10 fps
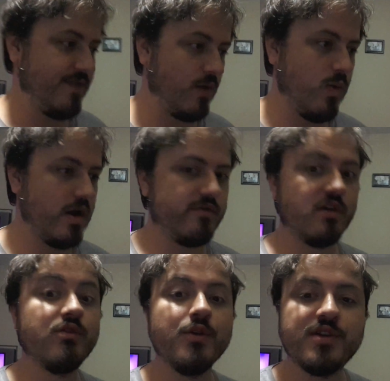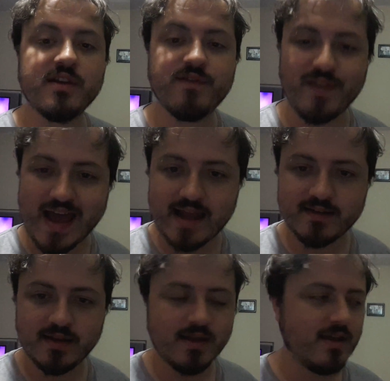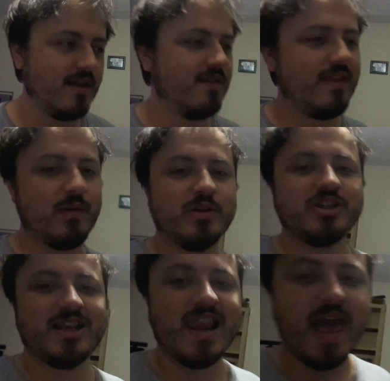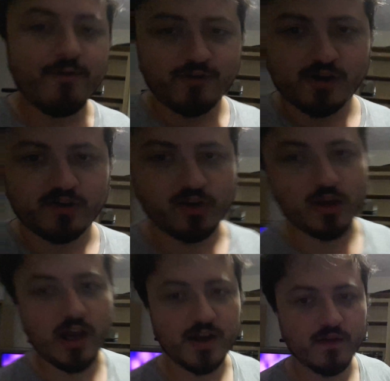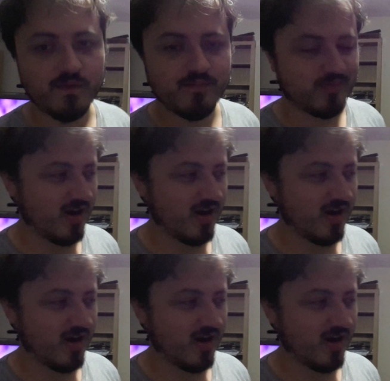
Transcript: They weren't recruited for that. They were just left to kind of